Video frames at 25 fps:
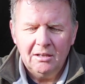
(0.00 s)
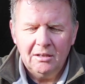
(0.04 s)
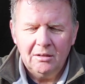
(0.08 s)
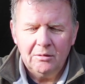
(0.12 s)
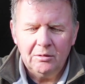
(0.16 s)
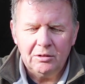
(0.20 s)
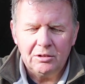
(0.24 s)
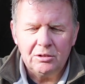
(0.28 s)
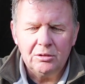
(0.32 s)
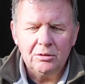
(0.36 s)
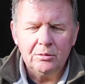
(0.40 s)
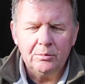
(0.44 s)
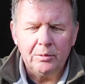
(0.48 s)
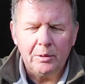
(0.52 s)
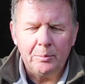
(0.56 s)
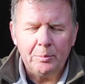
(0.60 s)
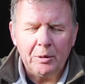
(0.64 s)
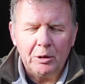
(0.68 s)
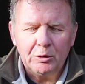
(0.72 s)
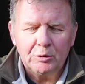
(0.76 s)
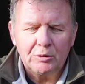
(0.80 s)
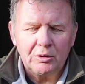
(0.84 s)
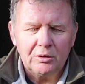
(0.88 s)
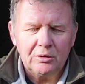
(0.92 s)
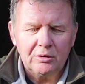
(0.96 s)
which normally
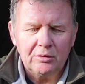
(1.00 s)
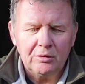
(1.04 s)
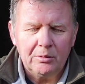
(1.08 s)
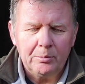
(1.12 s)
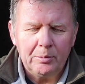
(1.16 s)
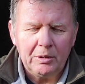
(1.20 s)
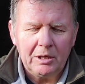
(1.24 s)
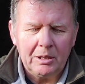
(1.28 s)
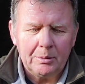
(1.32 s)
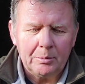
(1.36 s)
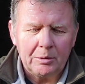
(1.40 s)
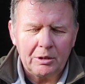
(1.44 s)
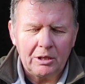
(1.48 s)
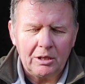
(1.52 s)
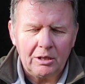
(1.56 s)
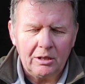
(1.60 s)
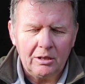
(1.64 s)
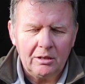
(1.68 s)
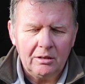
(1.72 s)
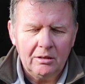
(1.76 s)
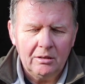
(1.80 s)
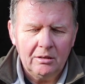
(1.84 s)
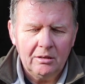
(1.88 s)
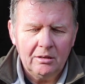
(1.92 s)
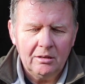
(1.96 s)
bolts onto a barbecue.
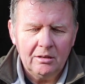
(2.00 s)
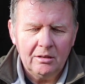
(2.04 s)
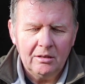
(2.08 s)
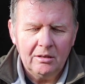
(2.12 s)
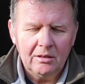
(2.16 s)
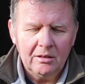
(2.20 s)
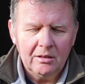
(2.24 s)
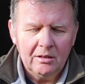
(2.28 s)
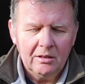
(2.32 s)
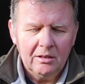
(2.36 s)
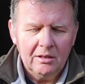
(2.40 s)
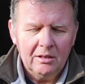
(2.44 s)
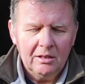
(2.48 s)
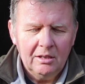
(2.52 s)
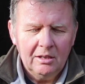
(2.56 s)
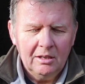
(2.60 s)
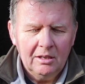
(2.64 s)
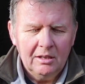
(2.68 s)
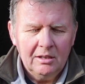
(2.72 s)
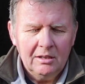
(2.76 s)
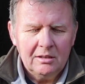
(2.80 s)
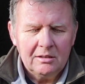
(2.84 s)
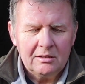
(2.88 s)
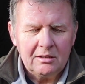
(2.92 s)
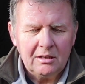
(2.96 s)

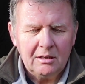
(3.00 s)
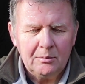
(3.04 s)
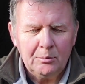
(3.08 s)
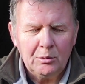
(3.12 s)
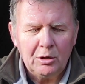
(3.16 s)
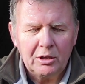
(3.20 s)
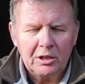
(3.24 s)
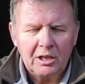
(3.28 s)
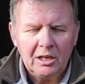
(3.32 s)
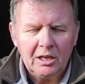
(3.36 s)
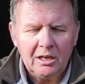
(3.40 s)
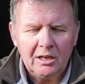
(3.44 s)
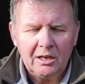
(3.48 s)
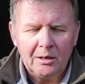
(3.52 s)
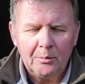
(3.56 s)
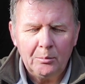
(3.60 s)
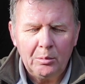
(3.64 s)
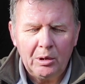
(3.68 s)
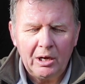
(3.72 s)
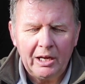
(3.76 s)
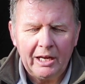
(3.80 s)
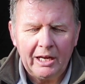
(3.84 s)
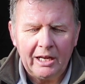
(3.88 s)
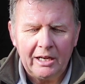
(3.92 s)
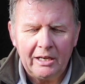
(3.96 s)
So my cunning
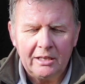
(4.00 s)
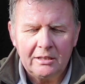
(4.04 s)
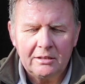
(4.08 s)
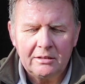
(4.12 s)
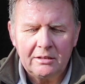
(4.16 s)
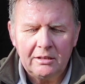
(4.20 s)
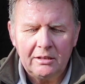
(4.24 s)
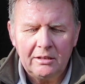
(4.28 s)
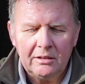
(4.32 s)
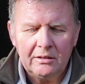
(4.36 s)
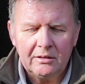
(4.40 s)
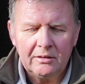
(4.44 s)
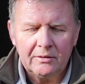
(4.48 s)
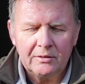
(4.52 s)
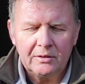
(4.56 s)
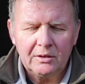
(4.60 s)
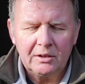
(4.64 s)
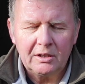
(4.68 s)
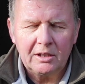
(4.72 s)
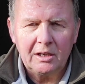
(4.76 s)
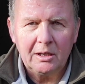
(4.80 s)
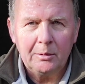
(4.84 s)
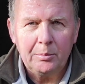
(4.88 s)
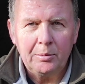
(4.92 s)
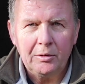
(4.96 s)
plan is to use, I've got a
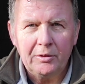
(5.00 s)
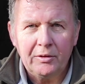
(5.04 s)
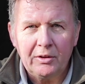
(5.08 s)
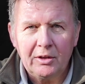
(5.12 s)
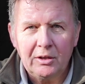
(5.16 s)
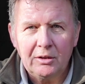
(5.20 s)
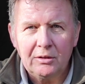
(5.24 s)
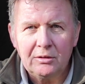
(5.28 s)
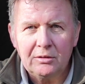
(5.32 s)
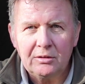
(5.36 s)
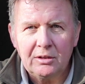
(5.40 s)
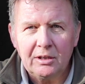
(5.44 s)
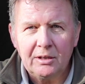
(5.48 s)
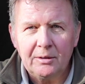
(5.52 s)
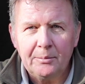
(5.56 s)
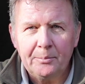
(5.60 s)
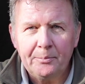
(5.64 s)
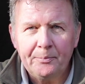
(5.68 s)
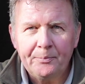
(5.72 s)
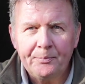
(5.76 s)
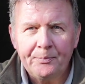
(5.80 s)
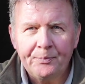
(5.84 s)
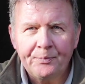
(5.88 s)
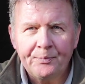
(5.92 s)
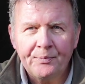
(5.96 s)
couple of those
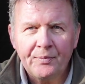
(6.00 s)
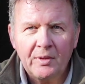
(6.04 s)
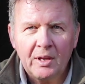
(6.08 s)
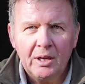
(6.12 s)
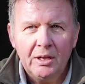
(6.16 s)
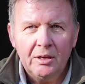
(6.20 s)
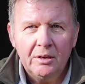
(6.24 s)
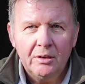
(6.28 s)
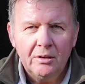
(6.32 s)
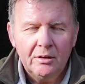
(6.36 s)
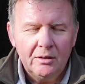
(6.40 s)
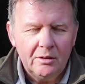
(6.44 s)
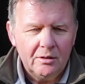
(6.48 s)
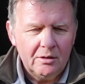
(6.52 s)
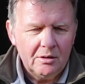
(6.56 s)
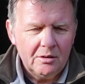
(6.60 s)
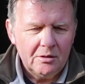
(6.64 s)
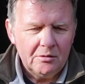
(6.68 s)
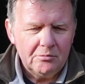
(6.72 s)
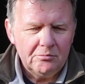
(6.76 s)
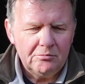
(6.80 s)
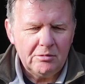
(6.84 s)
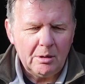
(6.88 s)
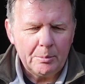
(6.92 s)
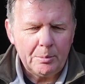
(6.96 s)

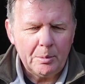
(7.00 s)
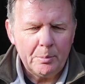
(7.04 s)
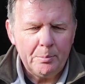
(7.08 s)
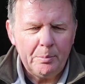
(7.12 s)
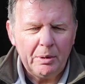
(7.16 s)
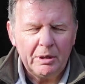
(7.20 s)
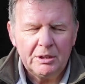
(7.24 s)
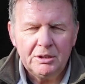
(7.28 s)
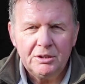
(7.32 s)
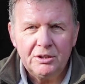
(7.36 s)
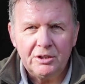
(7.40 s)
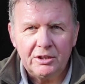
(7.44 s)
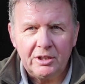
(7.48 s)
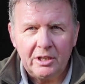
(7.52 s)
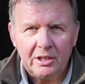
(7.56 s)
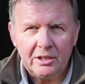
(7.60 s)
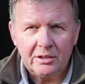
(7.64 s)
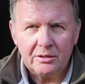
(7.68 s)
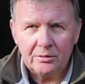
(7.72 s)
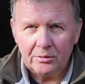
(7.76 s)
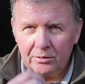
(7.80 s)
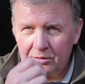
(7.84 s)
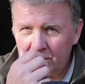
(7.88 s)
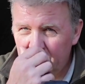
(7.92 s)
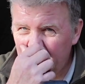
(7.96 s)
rubber bungee
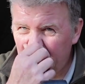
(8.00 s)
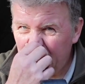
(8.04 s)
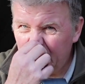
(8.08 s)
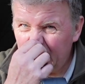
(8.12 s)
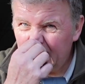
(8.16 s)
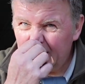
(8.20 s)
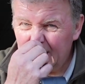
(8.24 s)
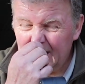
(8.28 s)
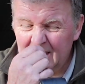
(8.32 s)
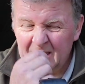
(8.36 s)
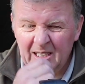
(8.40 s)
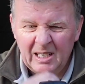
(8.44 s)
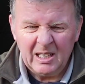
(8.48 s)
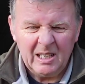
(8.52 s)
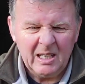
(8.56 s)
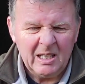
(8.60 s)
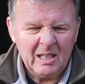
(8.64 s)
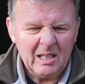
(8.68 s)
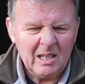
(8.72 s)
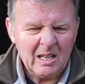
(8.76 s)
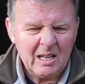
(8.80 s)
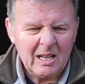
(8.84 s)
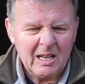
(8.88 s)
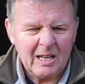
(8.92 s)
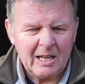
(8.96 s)
sort of things,
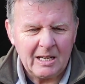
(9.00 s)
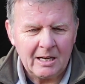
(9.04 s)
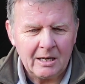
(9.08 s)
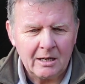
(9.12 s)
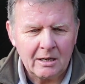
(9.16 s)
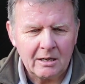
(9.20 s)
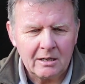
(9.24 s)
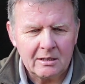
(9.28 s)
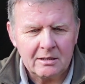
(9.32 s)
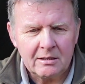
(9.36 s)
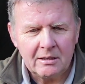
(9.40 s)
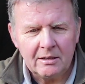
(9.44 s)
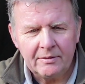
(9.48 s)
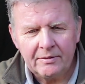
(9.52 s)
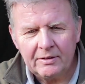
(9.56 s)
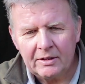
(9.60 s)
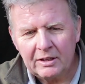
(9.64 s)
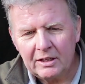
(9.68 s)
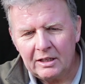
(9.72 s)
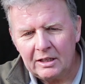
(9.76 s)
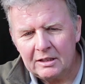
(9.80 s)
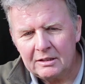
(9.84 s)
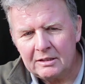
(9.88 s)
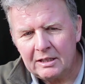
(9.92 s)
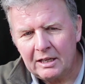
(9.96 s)
and I'm going to see if I
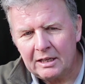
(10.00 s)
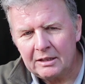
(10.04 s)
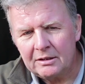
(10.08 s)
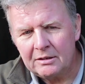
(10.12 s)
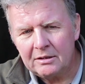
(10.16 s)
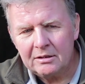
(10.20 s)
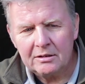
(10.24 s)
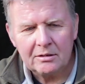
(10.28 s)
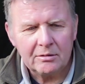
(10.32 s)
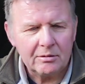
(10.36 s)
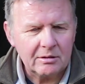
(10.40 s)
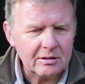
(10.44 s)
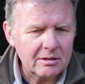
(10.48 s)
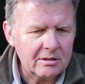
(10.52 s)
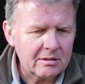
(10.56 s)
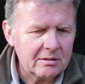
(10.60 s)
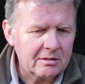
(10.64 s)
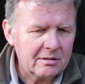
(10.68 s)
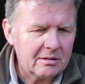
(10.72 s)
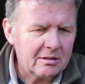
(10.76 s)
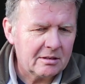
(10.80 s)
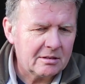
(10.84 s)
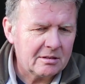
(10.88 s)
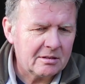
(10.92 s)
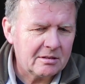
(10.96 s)
can attach it to a
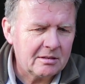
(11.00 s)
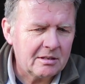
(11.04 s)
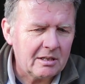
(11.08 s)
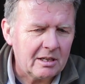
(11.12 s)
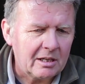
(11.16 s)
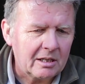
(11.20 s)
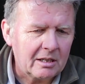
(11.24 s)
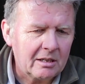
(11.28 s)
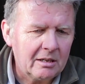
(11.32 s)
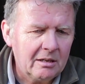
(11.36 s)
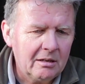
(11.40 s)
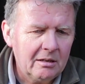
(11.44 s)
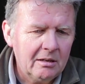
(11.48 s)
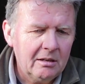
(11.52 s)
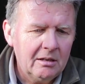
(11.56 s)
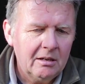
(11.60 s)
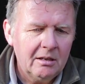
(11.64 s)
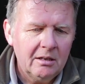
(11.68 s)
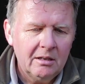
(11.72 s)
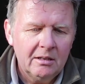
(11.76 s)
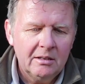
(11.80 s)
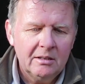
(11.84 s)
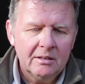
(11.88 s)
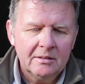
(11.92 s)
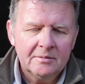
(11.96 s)
stick.
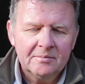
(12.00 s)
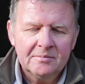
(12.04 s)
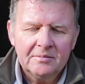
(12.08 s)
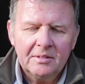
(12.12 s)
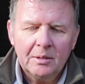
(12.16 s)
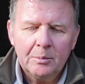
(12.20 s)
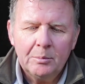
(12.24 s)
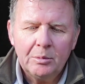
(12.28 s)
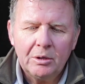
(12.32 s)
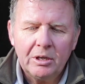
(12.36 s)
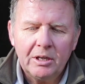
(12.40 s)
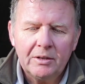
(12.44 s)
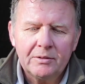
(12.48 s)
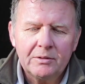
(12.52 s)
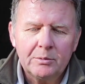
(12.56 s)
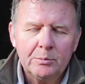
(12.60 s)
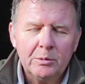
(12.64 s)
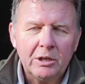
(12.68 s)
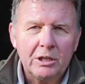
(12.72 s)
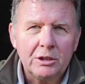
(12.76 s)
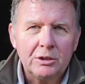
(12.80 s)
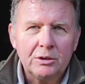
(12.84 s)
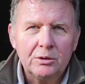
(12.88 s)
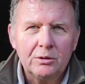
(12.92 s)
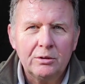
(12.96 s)
But I have to
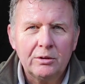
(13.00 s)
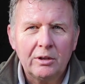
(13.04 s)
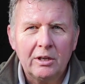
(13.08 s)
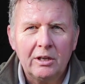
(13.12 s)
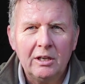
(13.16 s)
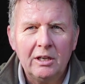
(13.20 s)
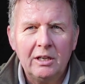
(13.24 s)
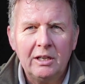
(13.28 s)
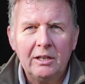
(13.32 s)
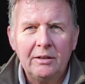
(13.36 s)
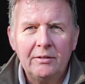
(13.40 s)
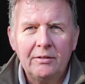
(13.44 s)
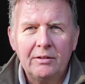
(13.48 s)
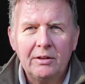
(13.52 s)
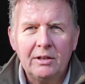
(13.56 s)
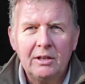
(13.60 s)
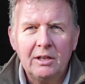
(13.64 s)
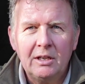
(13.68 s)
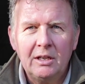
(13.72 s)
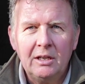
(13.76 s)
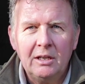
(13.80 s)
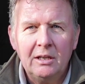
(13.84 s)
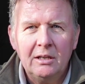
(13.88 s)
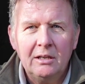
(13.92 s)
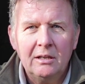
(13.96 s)
make sure that I leave
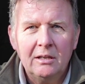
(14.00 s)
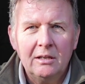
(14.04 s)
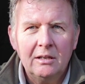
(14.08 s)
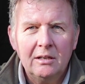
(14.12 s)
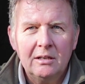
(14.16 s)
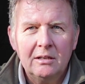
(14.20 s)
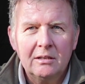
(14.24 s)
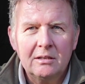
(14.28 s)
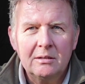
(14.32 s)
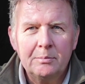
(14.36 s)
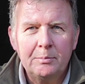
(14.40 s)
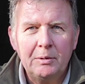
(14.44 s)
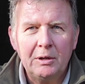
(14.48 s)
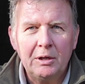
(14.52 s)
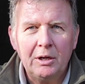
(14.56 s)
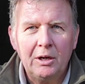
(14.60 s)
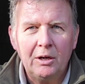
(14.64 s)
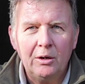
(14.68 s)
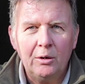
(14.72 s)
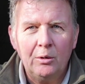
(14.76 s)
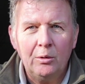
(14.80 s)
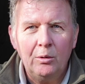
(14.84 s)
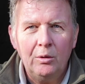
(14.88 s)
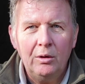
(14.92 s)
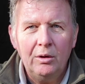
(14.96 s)
the spit
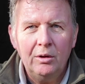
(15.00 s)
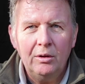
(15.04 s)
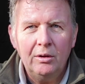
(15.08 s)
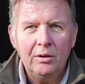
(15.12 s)
hole